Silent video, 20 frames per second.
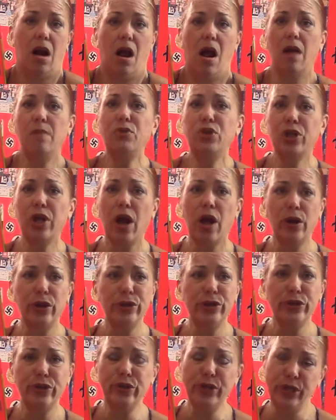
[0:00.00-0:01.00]
I'm
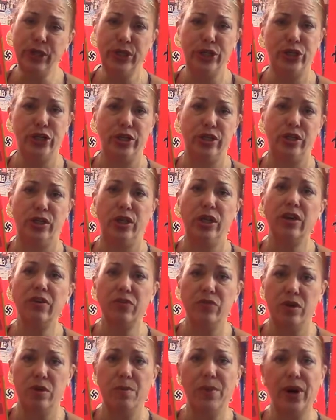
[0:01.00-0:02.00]
challenging the legitimacy
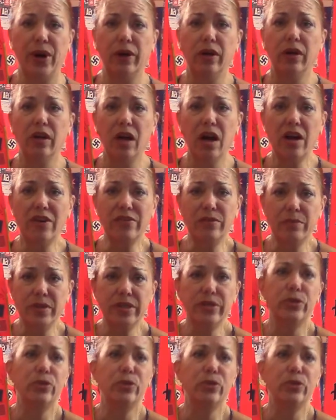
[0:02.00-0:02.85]
of the American government,